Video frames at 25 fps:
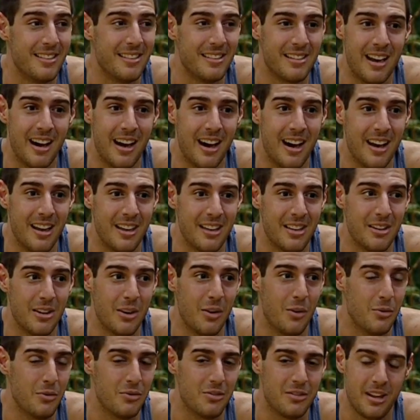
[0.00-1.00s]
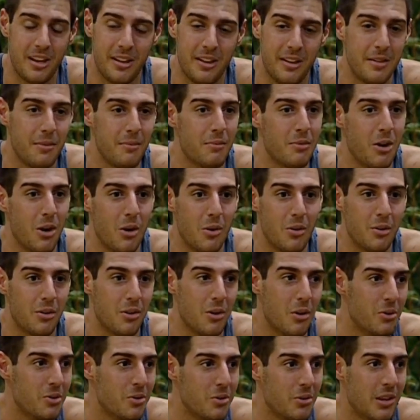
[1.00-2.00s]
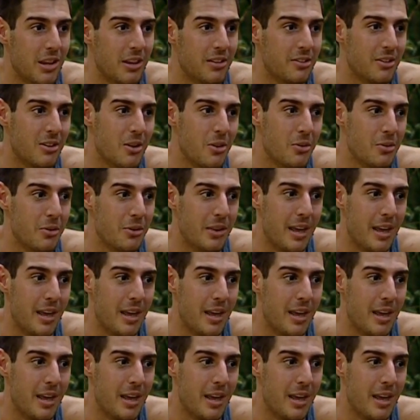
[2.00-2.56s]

uh, you know, telling them, go, go do this, go do